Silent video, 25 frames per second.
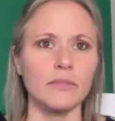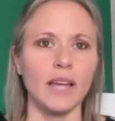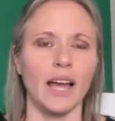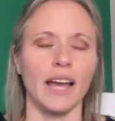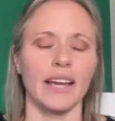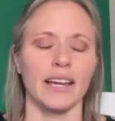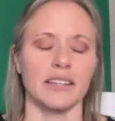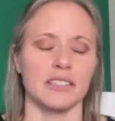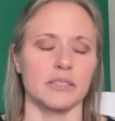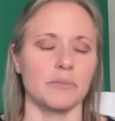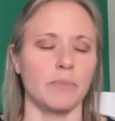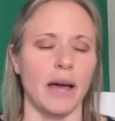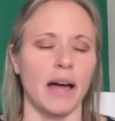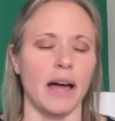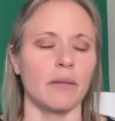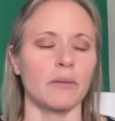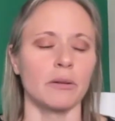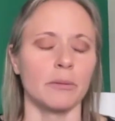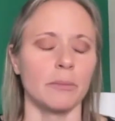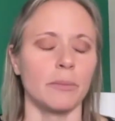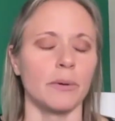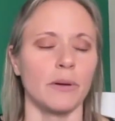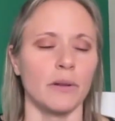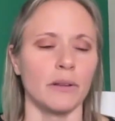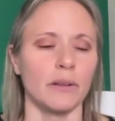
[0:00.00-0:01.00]
I guess,
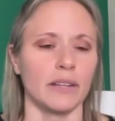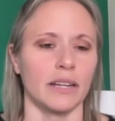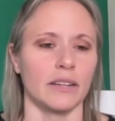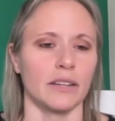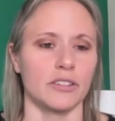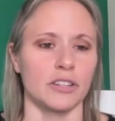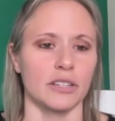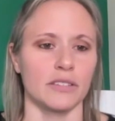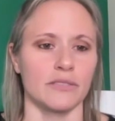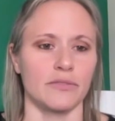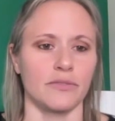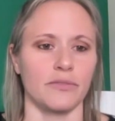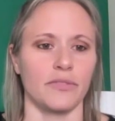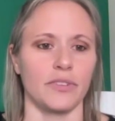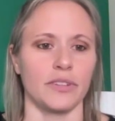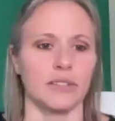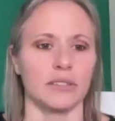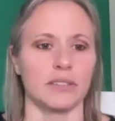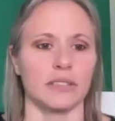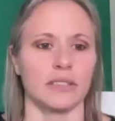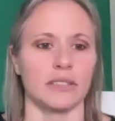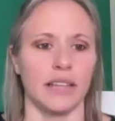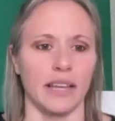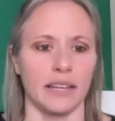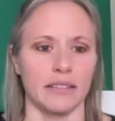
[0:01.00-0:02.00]
palatable, and it just
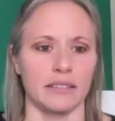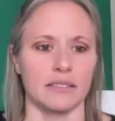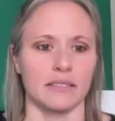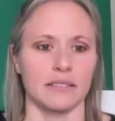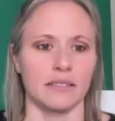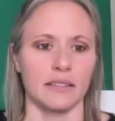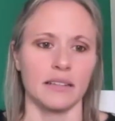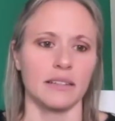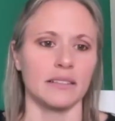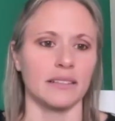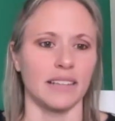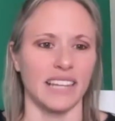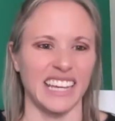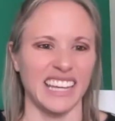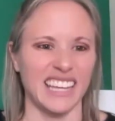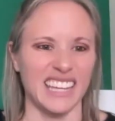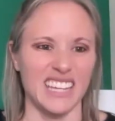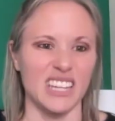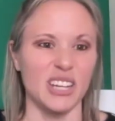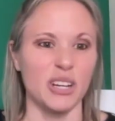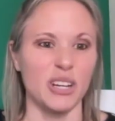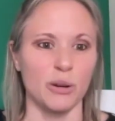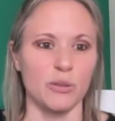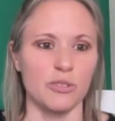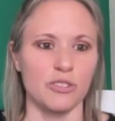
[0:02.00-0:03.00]
feels less like
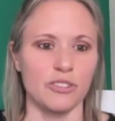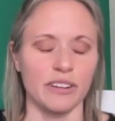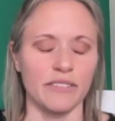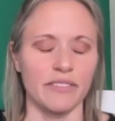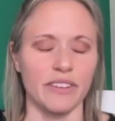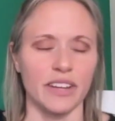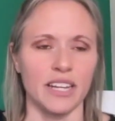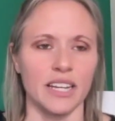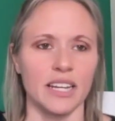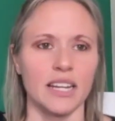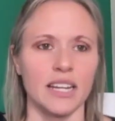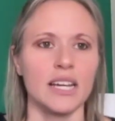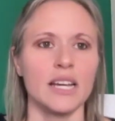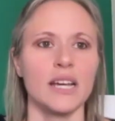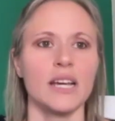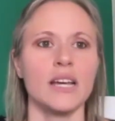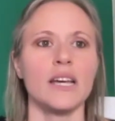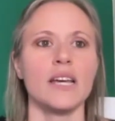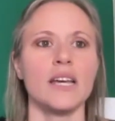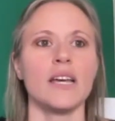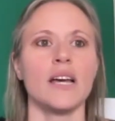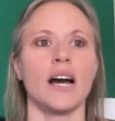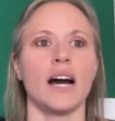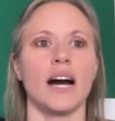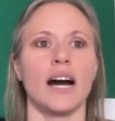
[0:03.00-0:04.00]
ego driven.
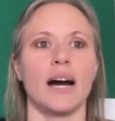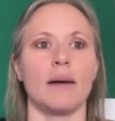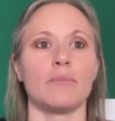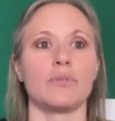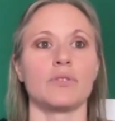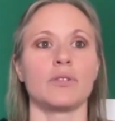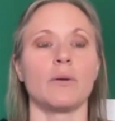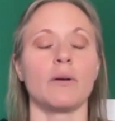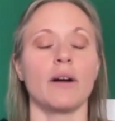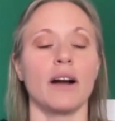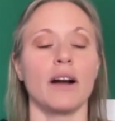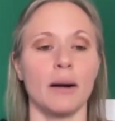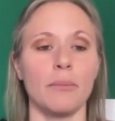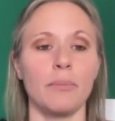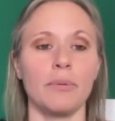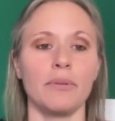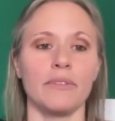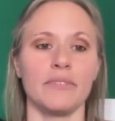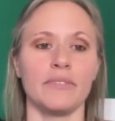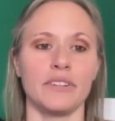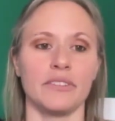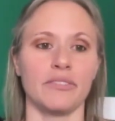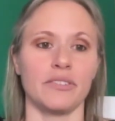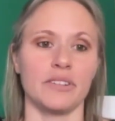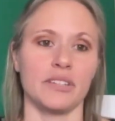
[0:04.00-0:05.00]
So a couple of
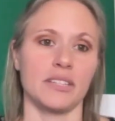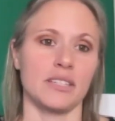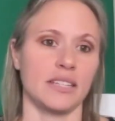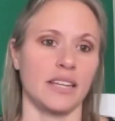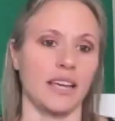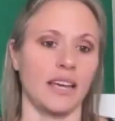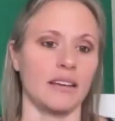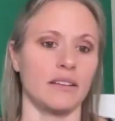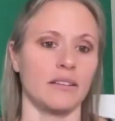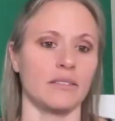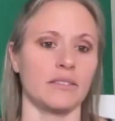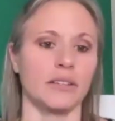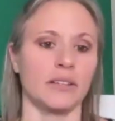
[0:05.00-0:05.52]
different scales.